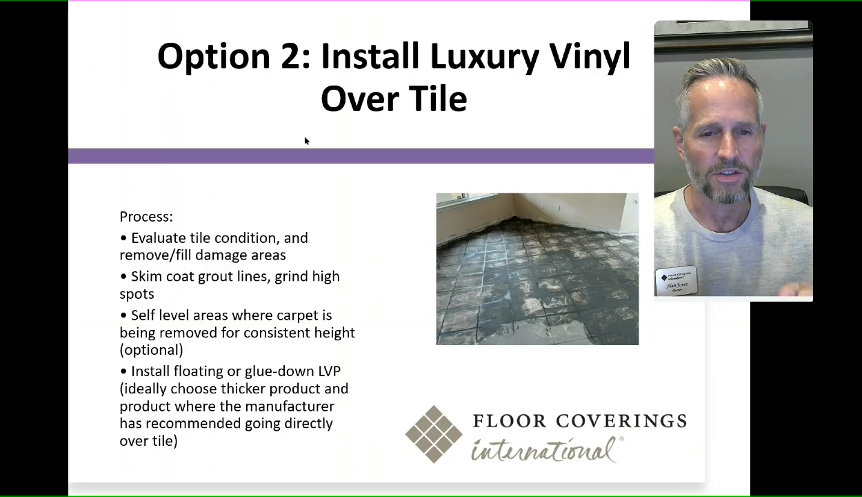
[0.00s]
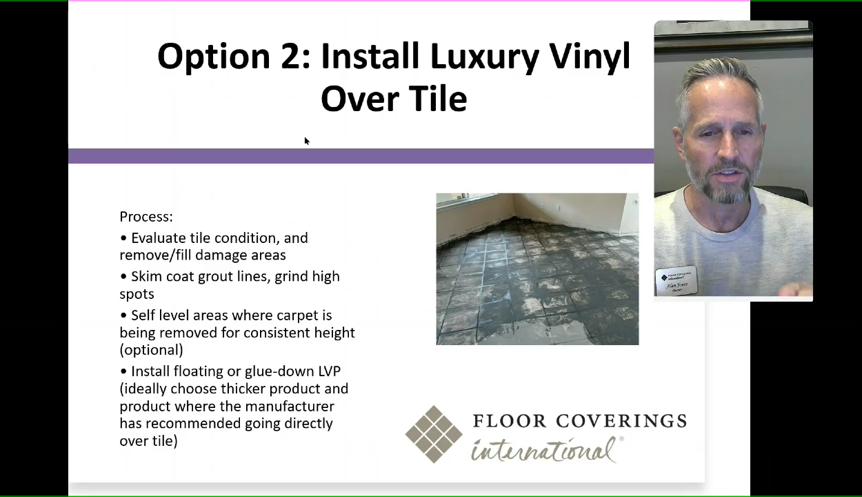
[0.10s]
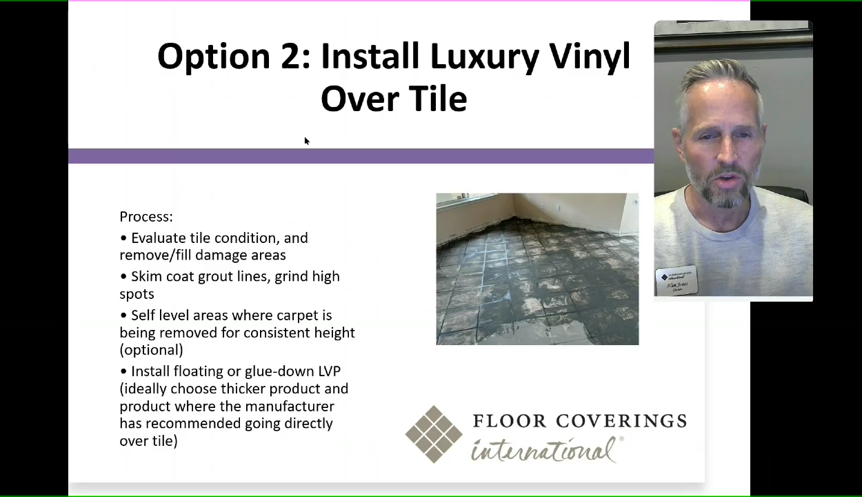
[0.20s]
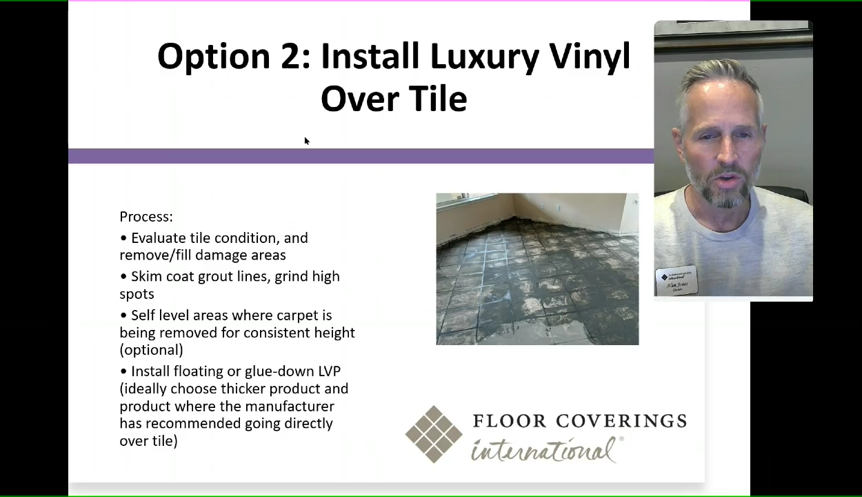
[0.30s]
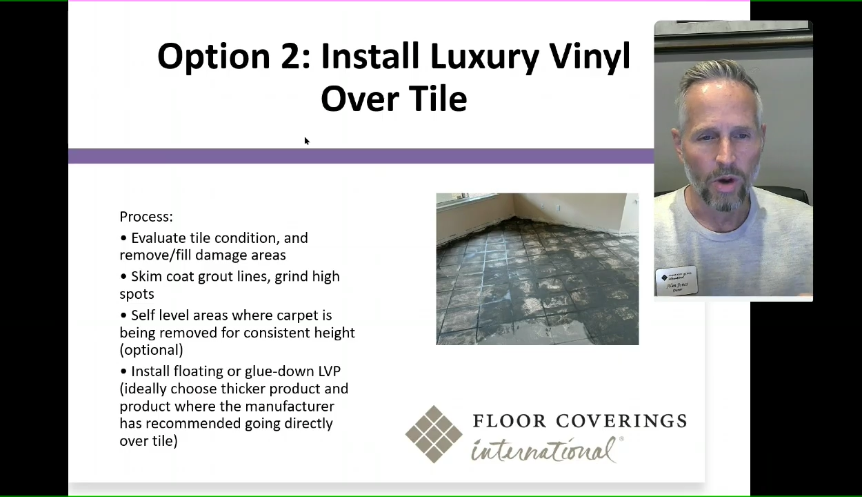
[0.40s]

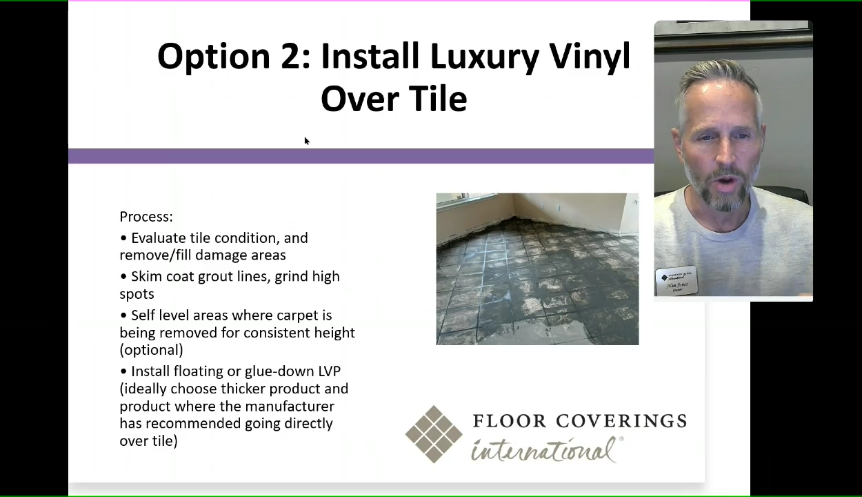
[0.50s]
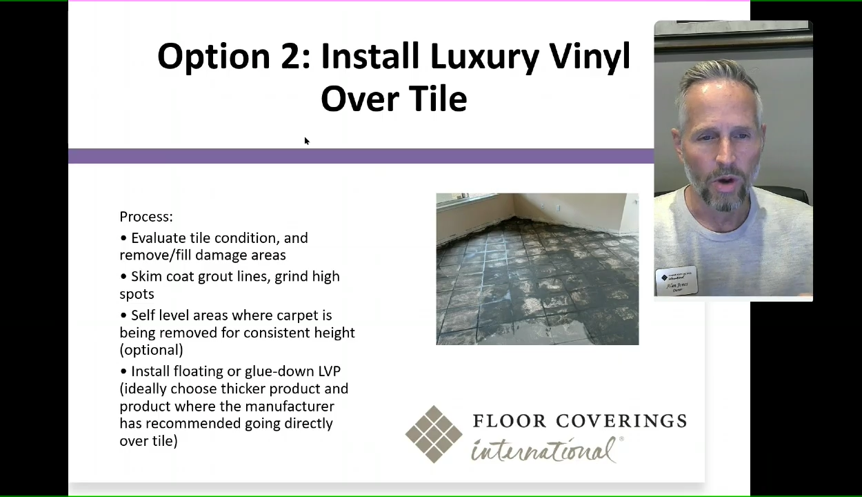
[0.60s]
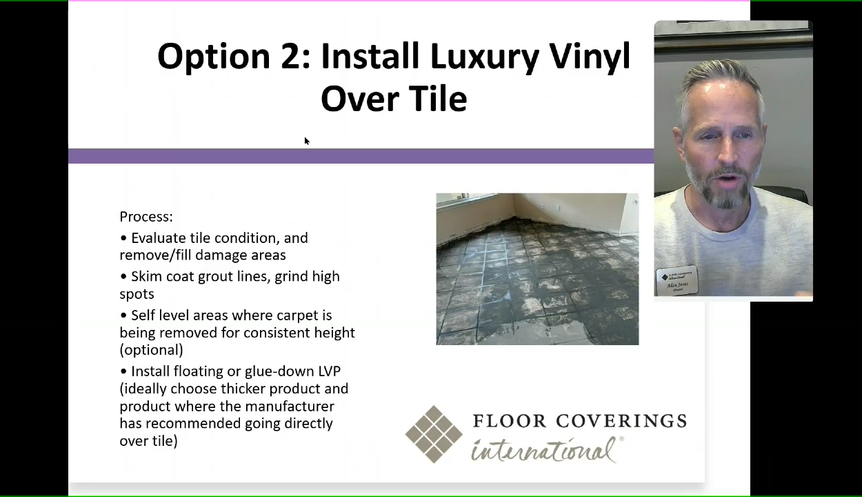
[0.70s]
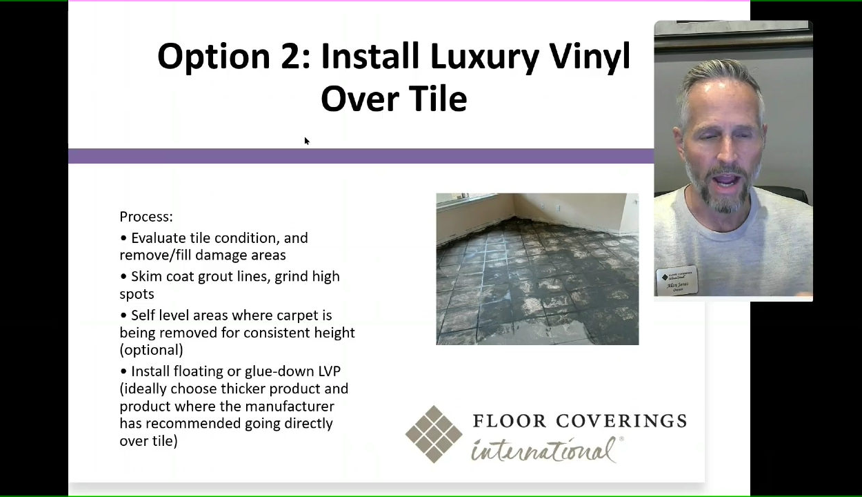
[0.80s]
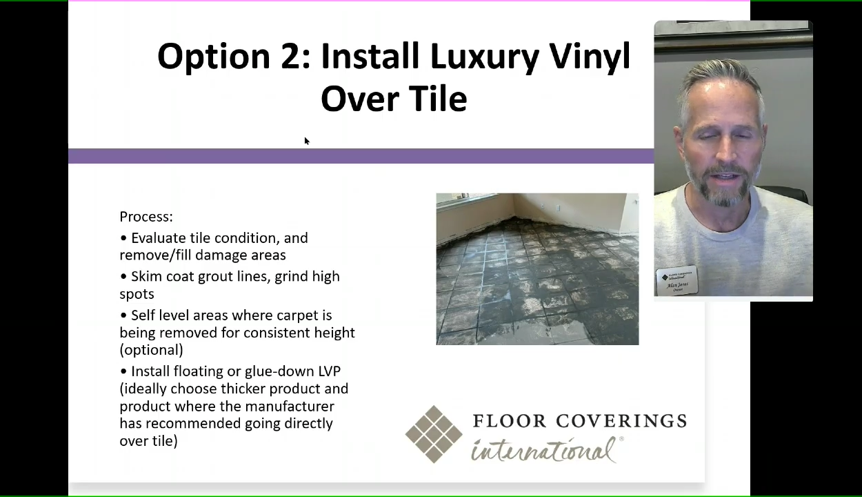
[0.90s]
You want to
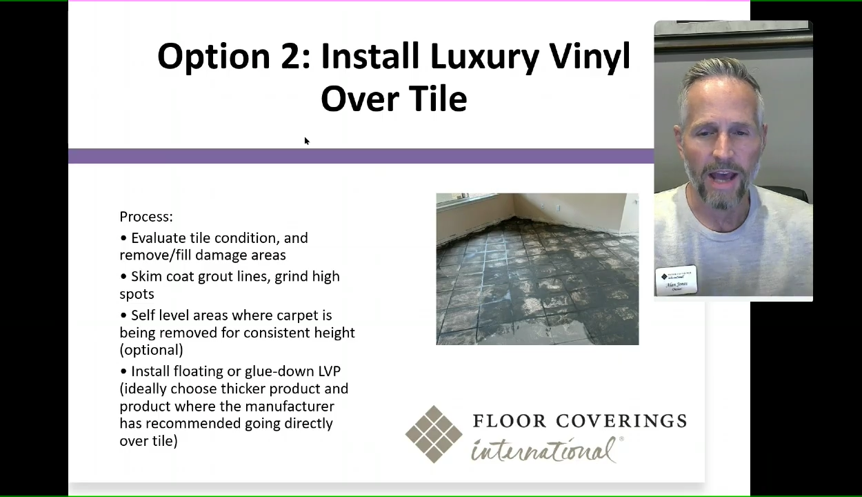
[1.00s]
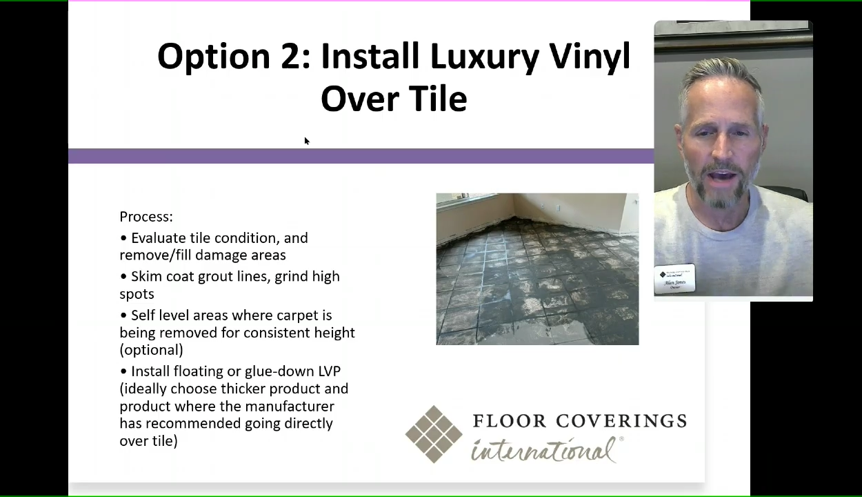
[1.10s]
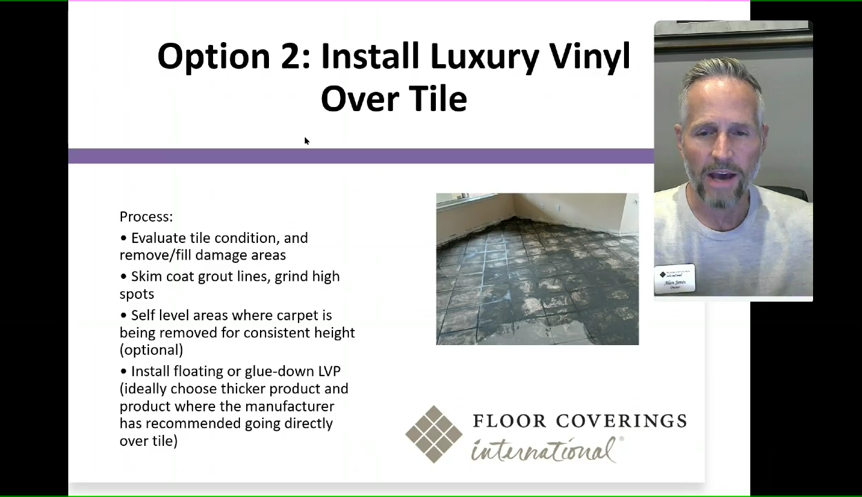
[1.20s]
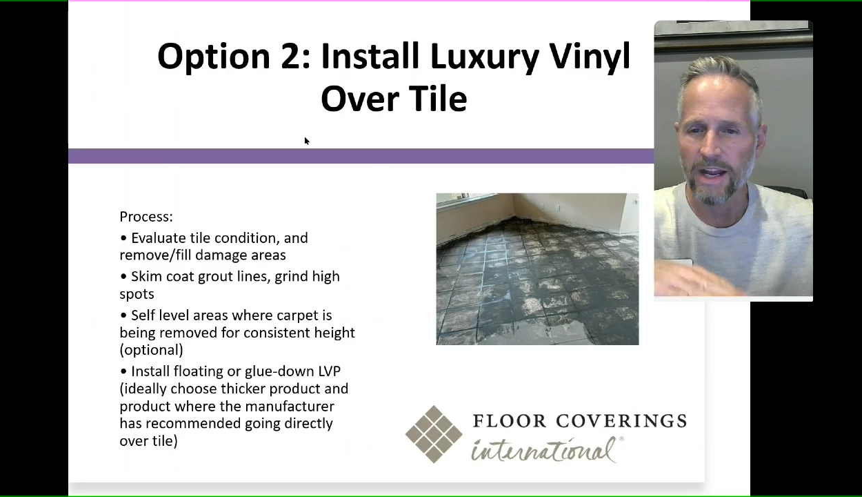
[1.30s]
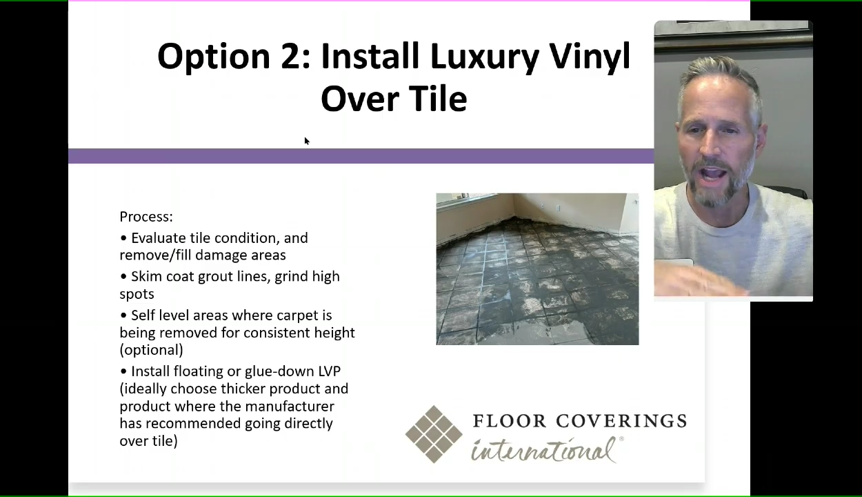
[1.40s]
grind
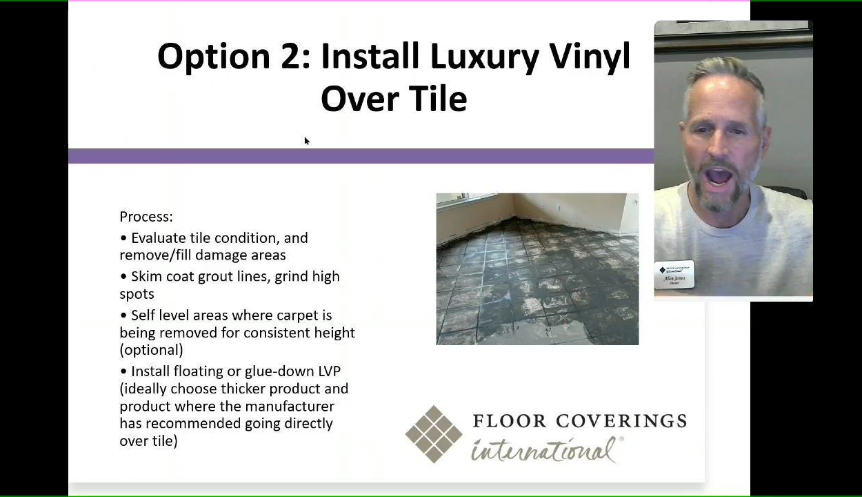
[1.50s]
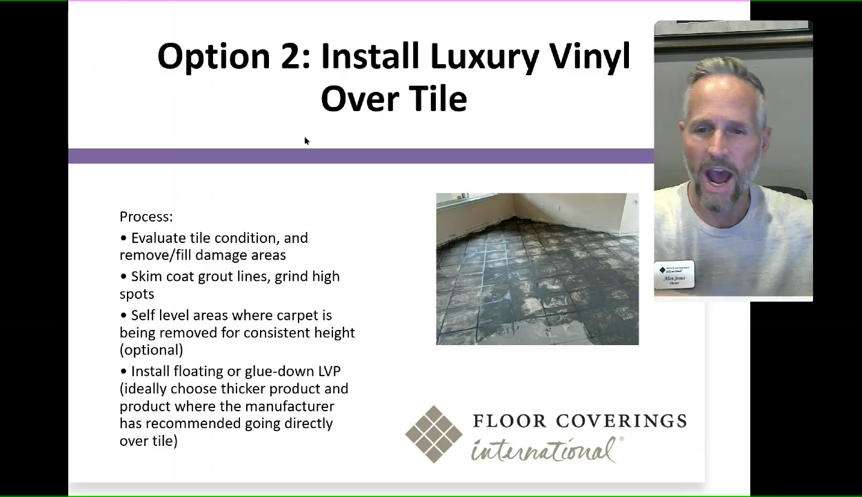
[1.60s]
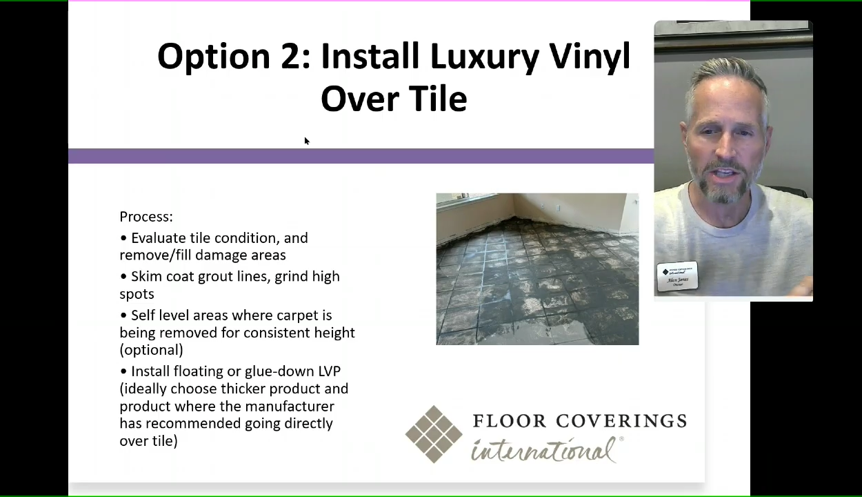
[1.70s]
down any high